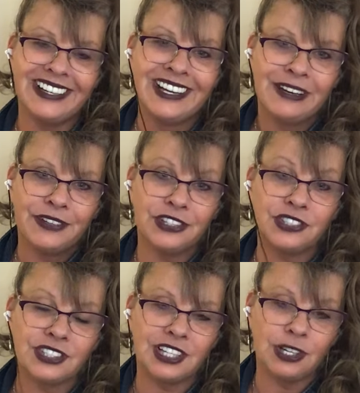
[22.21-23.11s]
If you're
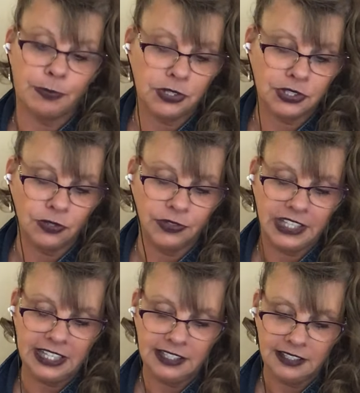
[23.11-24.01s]
interested in a personal
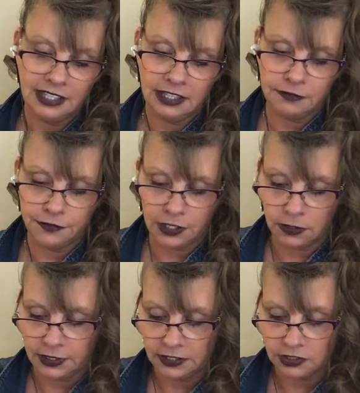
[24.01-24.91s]
reading, info
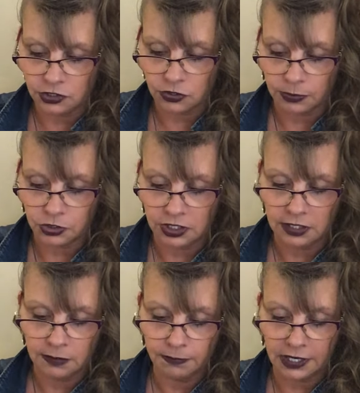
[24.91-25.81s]
in the description
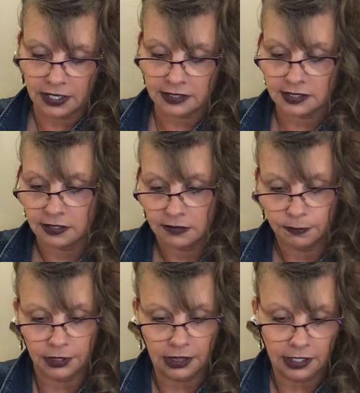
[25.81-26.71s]
box
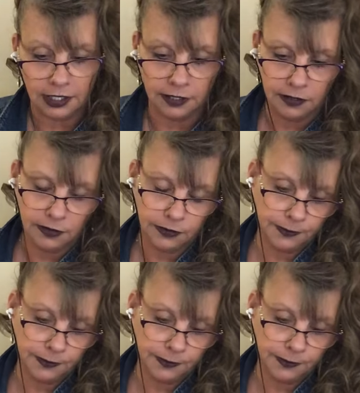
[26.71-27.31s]
below.